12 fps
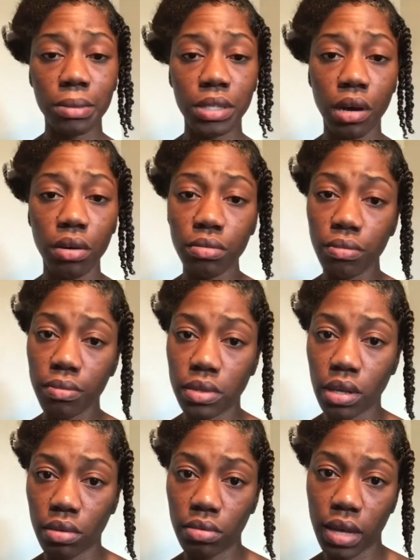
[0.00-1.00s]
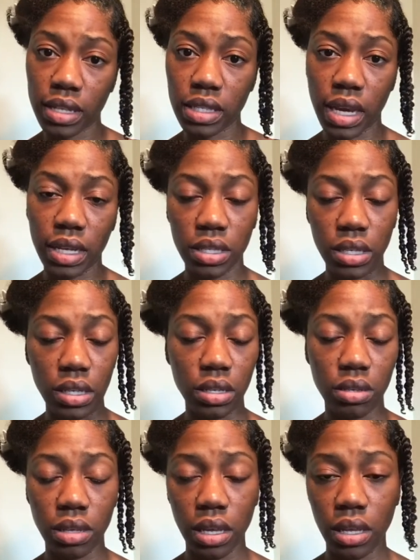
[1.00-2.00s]
don't hesitate
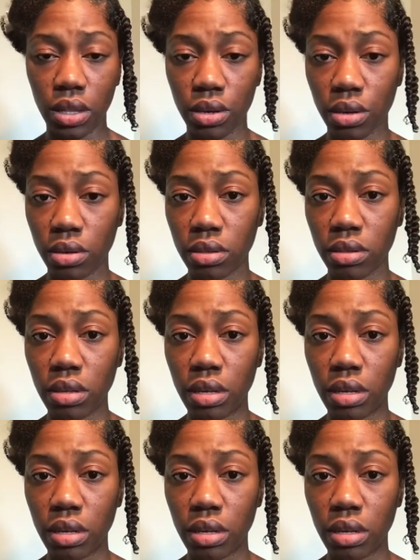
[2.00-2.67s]
to either